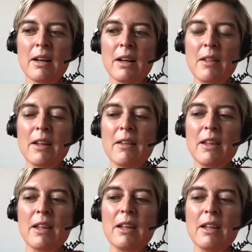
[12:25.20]
think
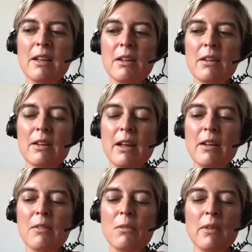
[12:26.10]

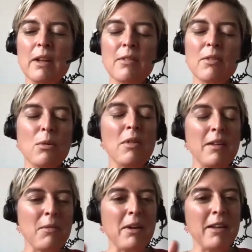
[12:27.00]
there's two
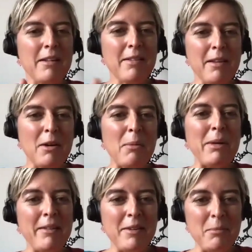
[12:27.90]
things, right? There's a
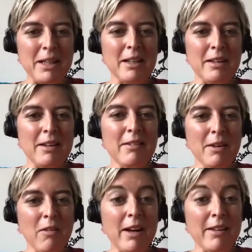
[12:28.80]
pandemic and there's a
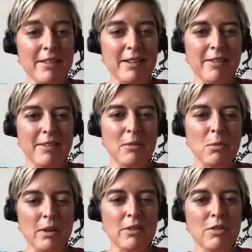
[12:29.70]
crisis,
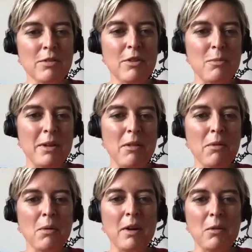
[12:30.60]
which we've been
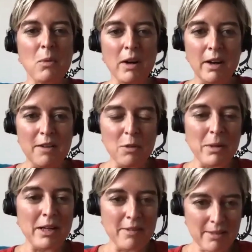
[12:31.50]
through, and where
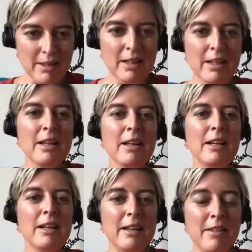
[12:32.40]
everybody's
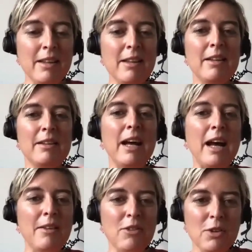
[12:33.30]
leaned in and
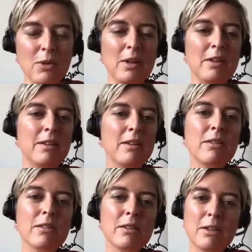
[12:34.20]
had to, and
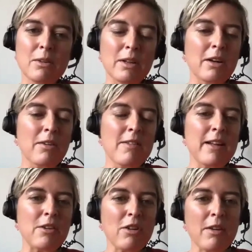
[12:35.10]
increase
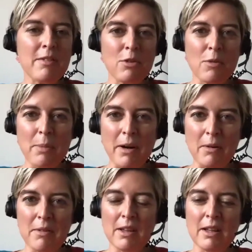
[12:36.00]
that trust and
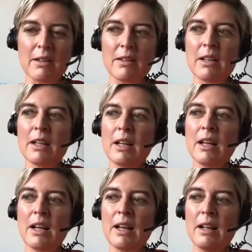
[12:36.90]
transparency, and
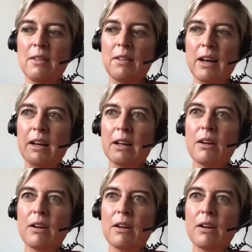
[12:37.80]
that